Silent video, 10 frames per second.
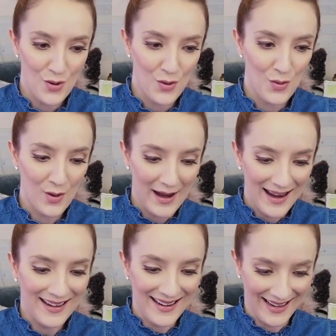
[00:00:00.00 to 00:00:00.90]
who
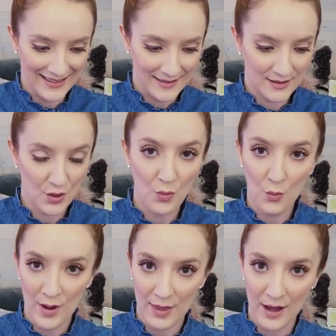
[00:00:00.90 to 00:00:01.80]
it is
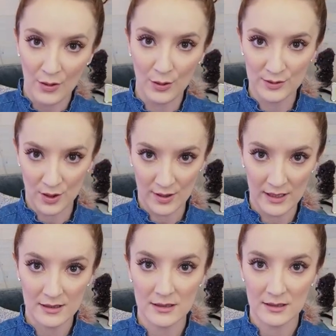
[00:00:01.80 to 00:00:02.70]
without those
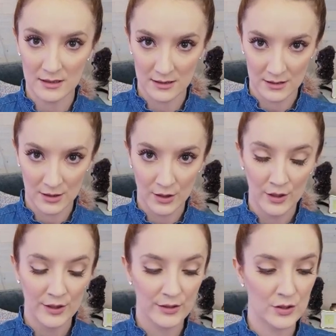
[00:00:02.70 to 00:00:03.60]
artists.
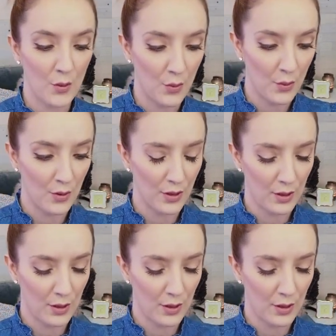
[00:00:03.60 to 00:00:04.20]
So